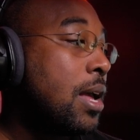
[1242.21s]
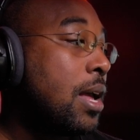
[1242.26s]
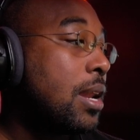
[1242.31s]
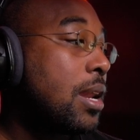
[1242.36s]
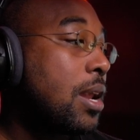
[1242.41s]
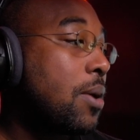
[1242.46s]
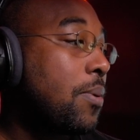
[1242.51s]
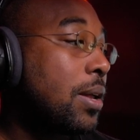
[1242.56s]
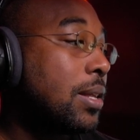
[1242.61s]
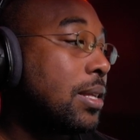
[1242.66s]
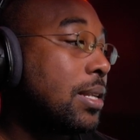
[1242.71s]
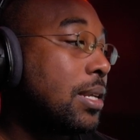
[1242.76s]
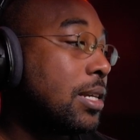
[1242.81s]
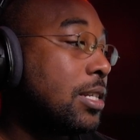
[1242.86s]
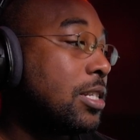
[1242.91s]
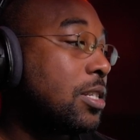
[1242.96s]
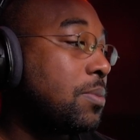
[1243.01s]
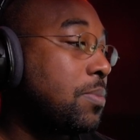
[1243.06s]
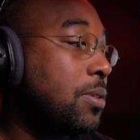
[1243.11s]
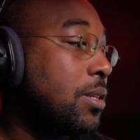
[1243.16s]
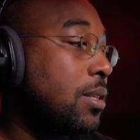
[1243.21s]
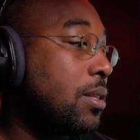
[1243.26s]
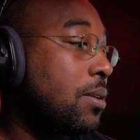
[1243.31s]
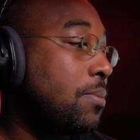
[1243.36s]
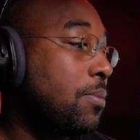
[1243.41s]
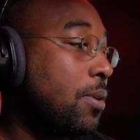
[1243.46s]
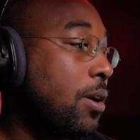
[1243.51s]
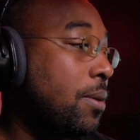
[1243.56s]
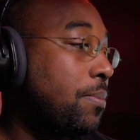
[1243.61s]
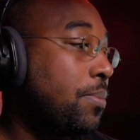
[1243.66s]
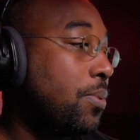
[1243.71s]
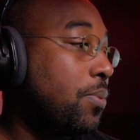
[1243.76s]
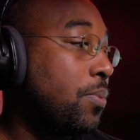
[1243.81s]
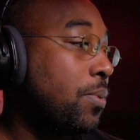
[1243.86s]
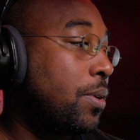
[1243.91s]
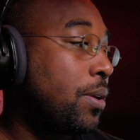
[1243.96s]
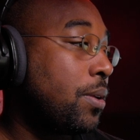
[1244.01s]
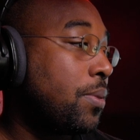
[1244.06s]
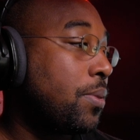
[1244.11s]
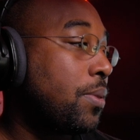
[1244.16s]
Now, I did split them up
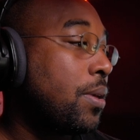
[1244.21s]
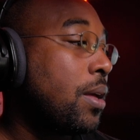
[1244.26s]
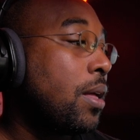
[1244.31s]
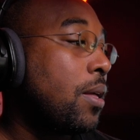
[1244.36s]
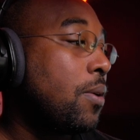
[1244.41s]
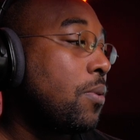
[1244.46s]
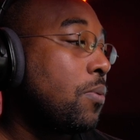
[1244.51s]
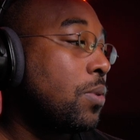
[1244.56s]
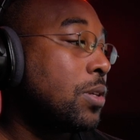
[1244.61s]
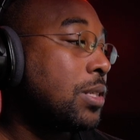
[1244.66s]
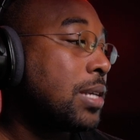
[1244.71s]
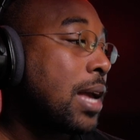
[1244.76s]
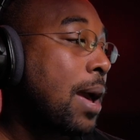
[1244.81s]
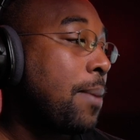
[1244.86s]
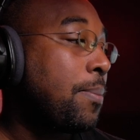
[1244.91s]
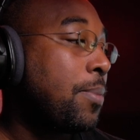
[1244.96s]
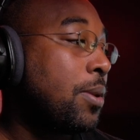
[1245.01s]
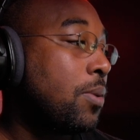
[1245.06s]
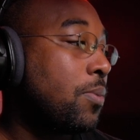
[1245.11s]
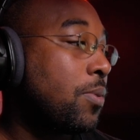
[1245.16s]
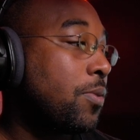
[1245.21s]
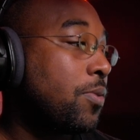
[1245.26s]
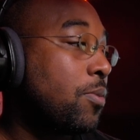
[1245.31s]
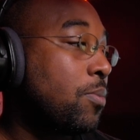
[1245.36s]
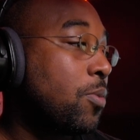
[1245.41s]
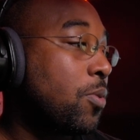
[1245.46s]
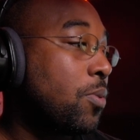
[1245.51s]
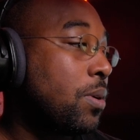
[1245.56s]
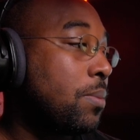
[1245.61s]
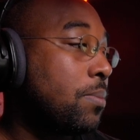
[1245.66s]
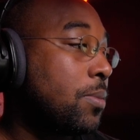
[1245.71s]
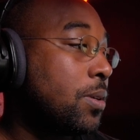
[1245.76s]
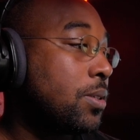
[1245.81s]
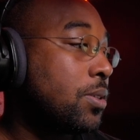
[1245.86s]
with what's happening with the marimba.